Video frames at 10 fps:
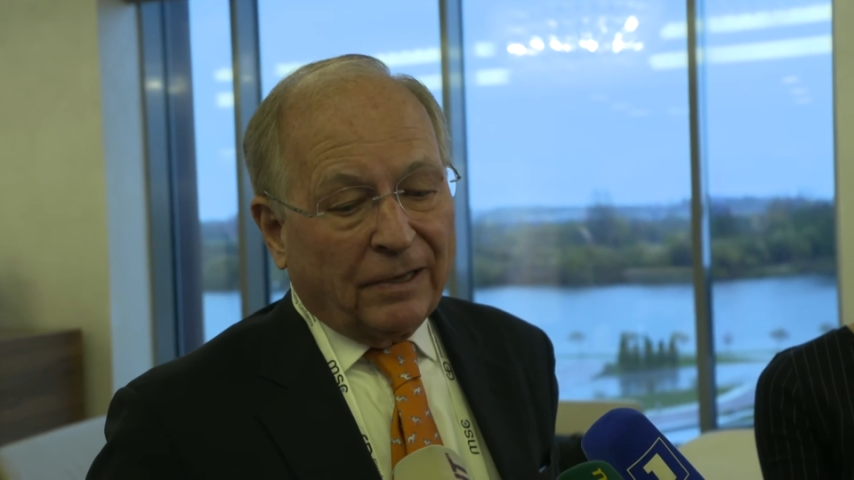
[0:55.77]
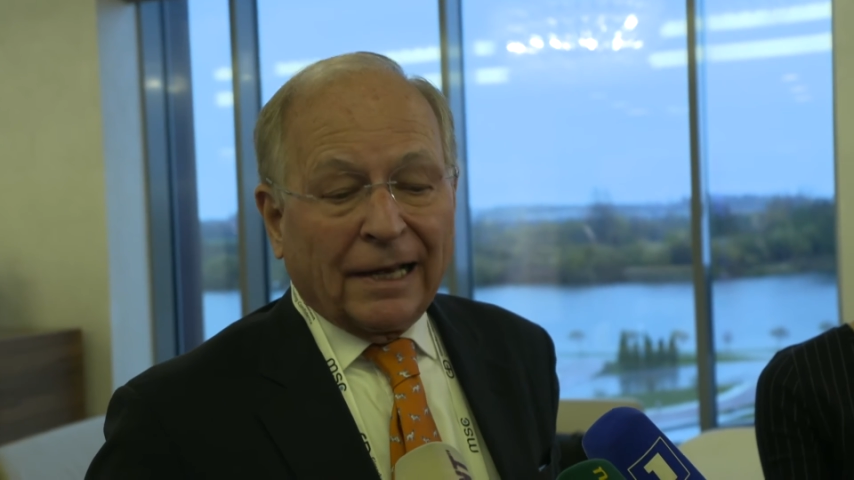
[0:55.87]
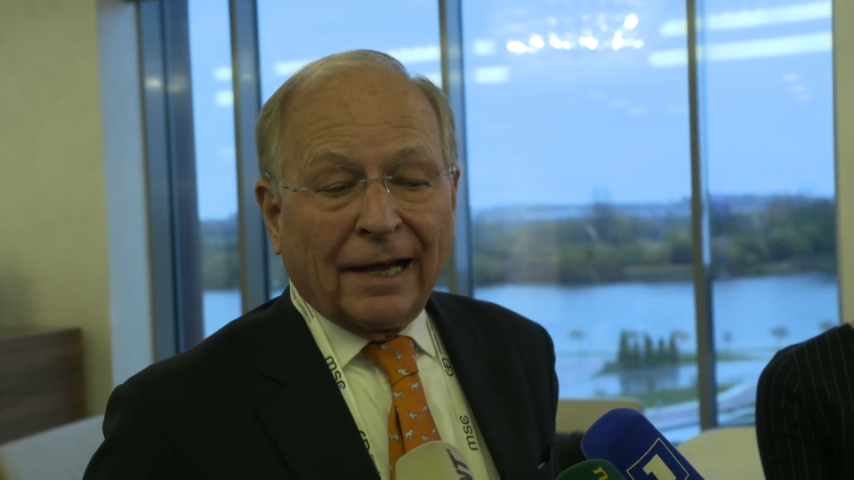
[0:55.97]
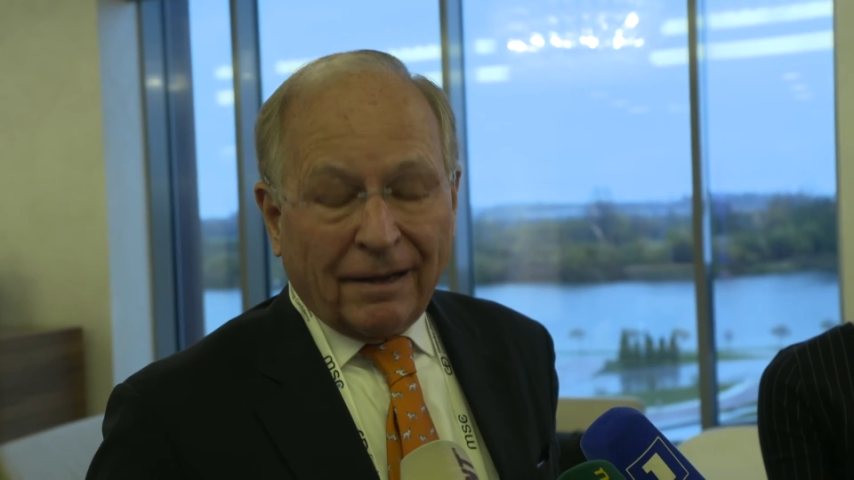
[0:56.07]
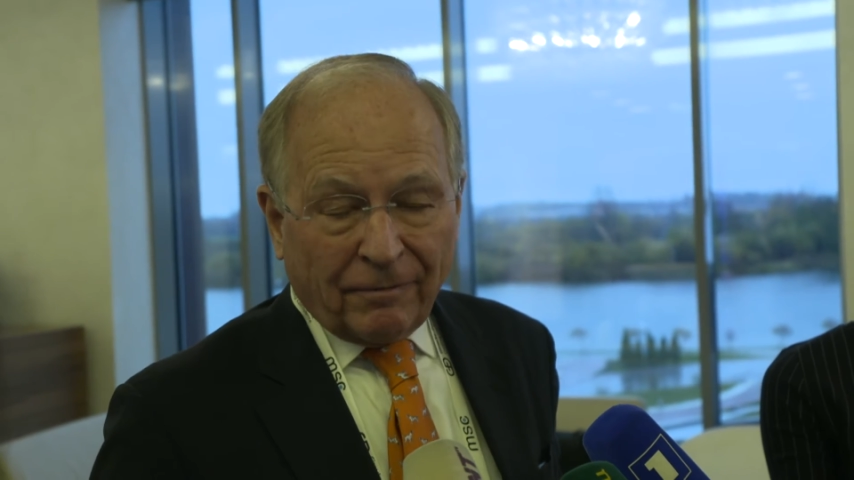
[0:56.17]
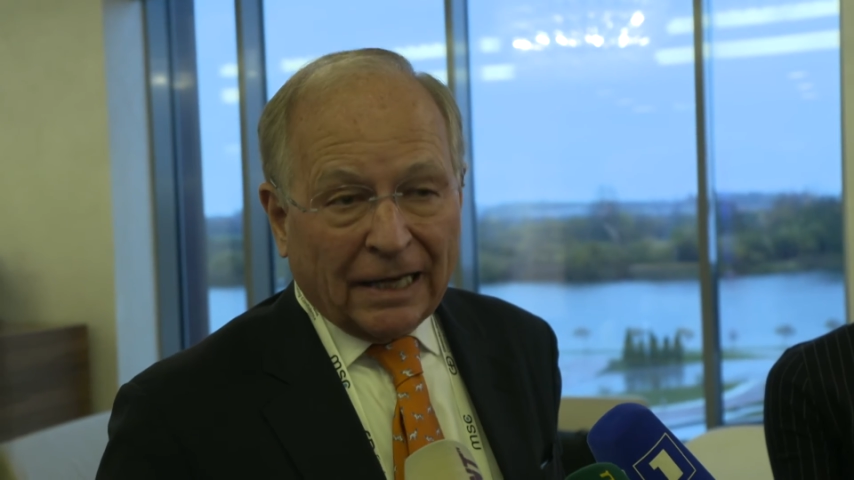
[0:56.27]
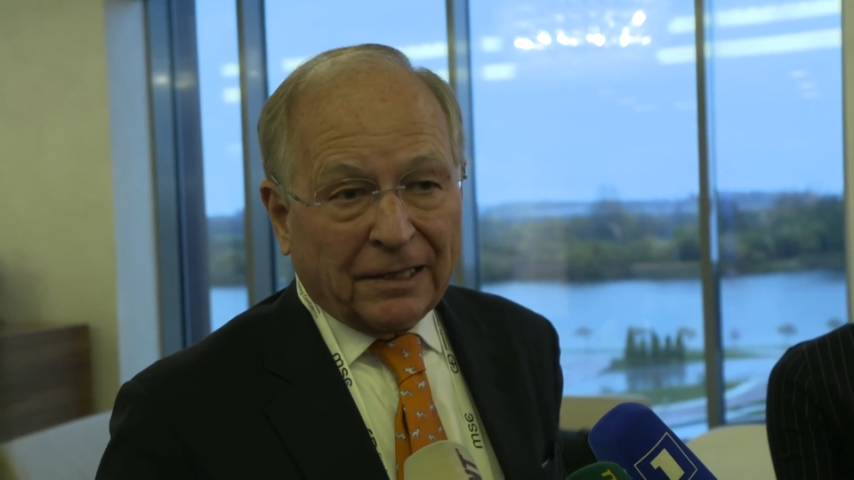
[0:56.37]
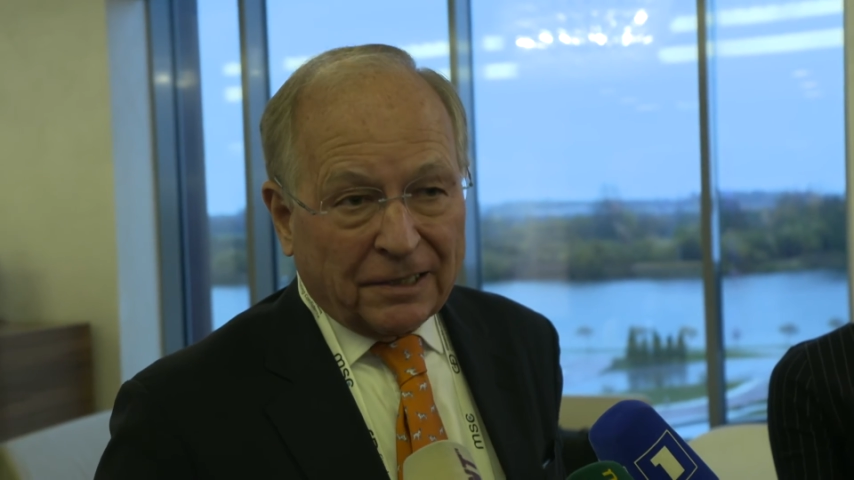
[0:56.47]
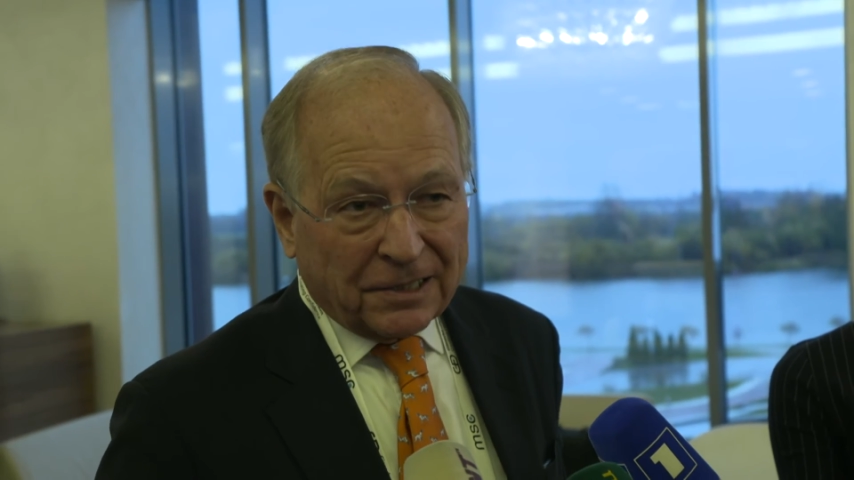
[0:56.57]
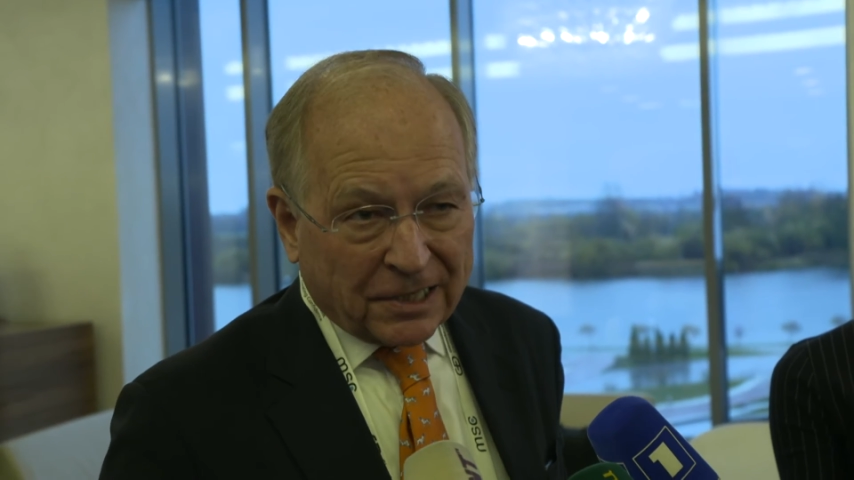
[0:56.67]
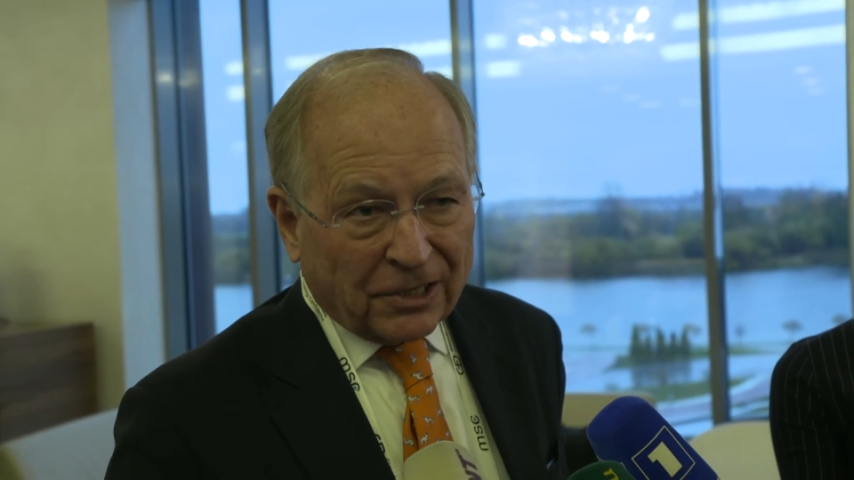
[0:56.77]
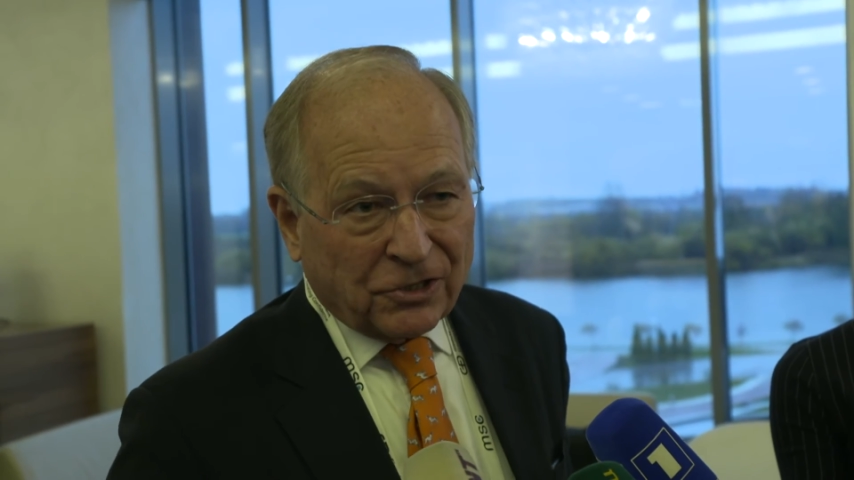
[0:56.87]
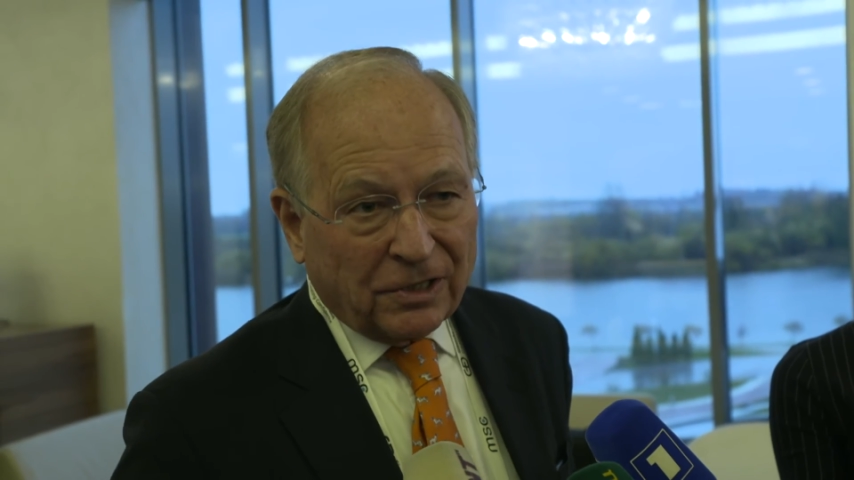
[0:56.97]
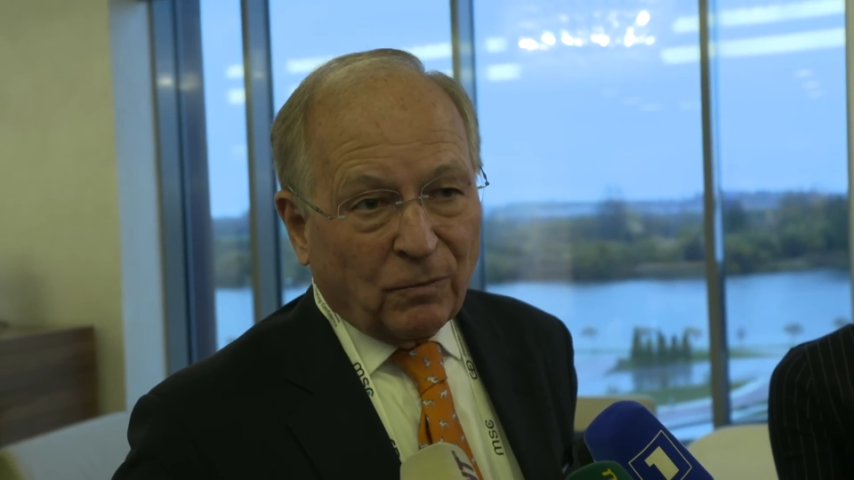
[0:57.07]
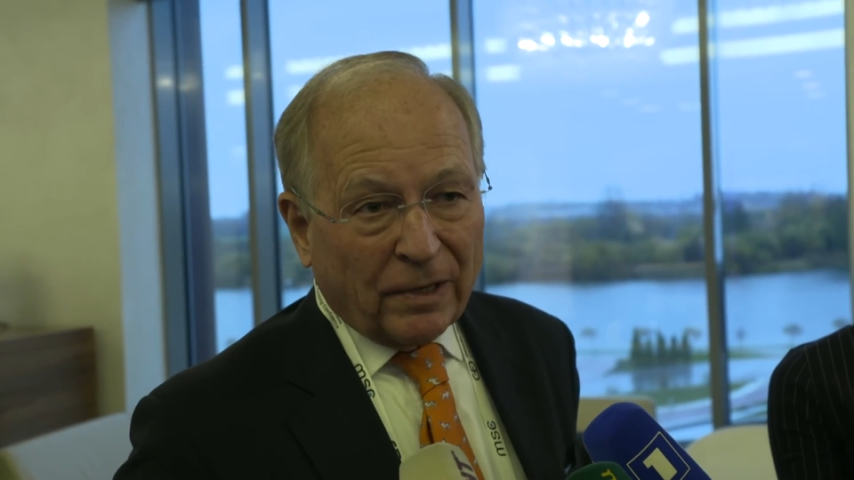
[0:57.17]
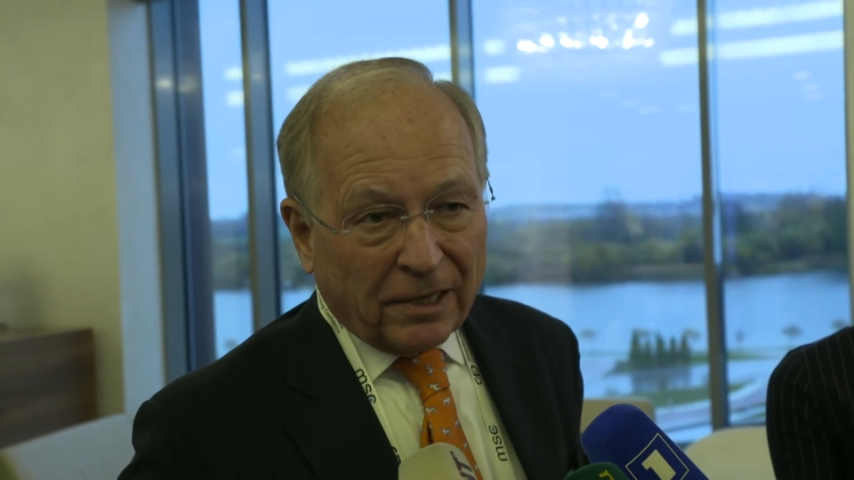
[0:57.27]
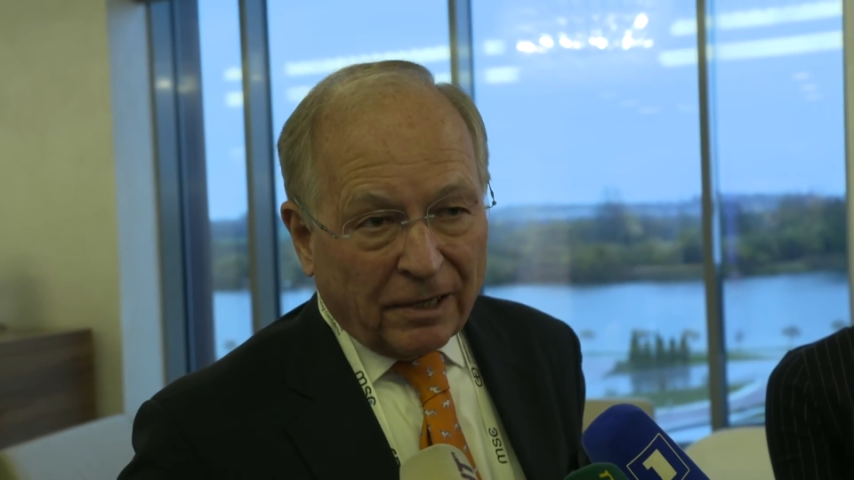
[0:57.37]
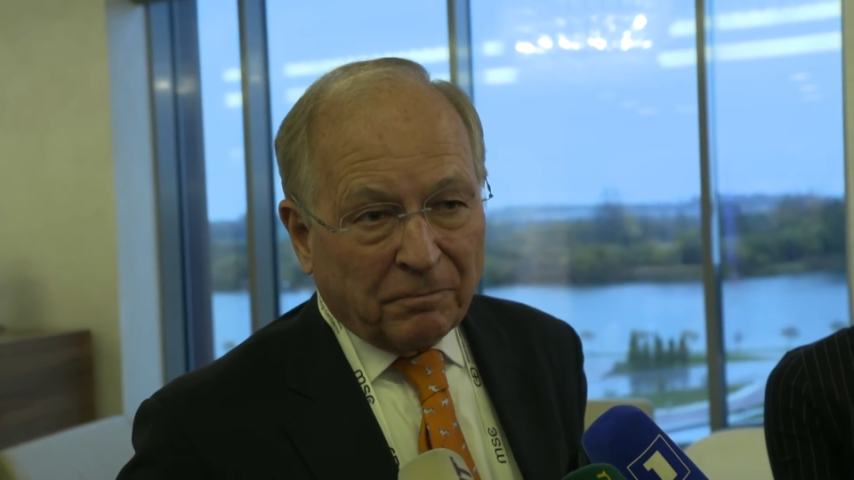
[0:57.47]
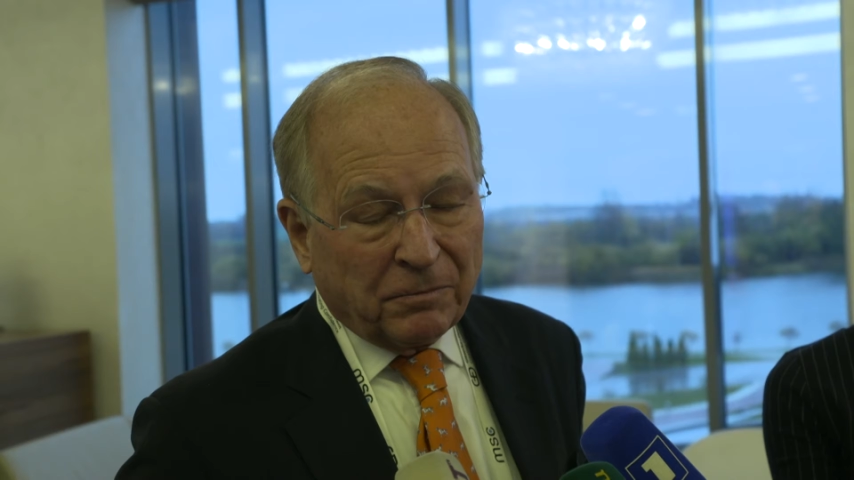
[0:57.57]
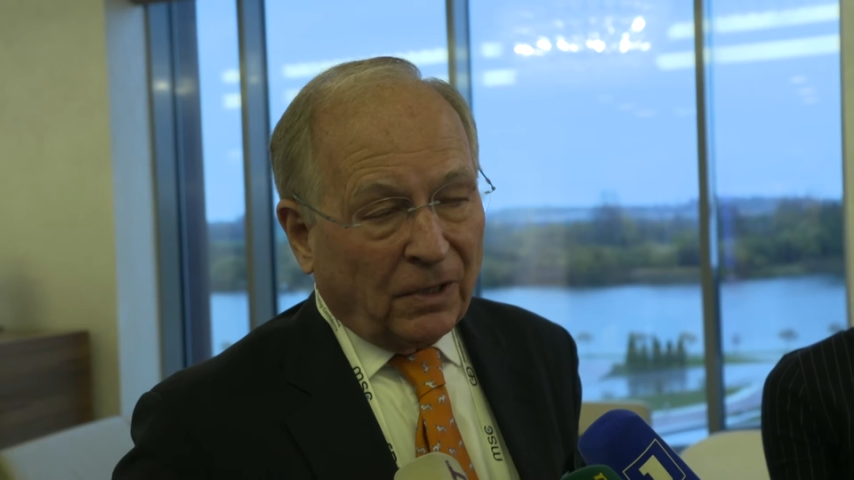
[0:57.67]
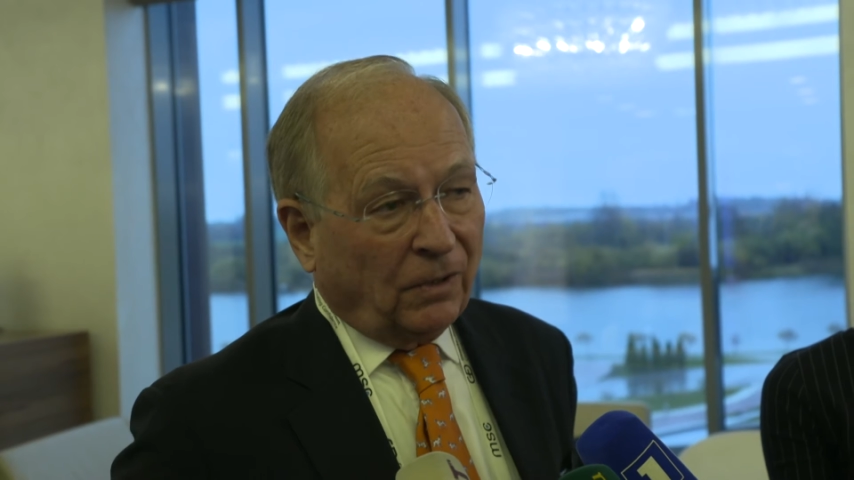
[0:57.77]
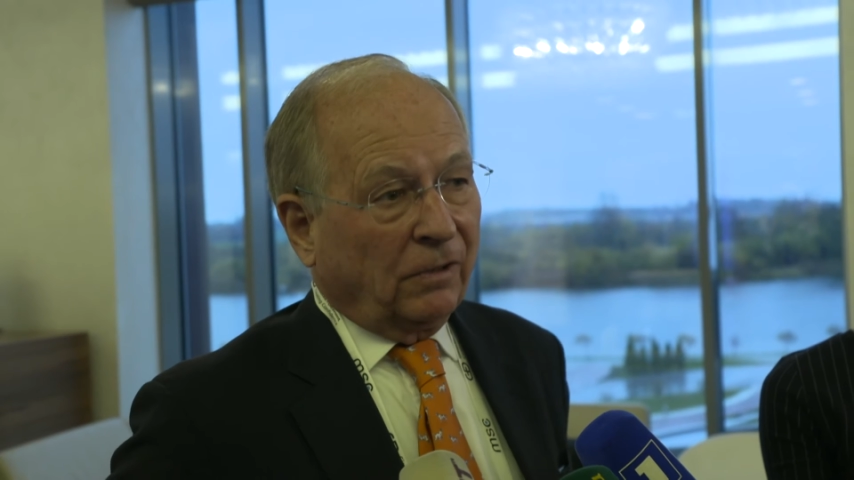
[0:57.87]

and I have had a discussion with him